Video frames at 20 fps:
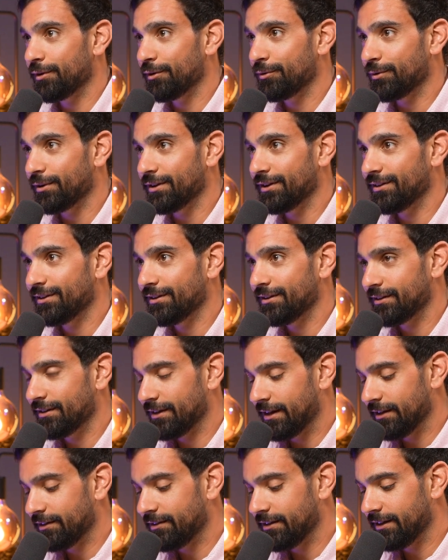third one.
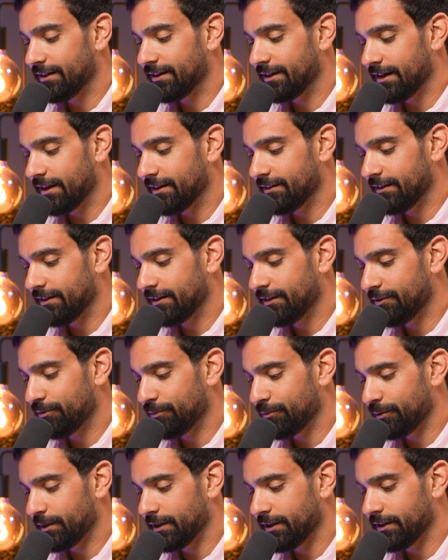I think
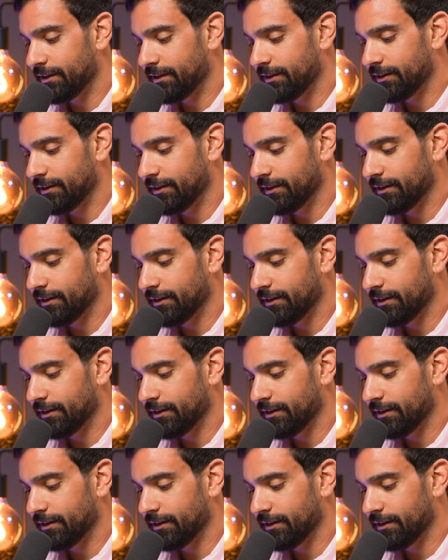we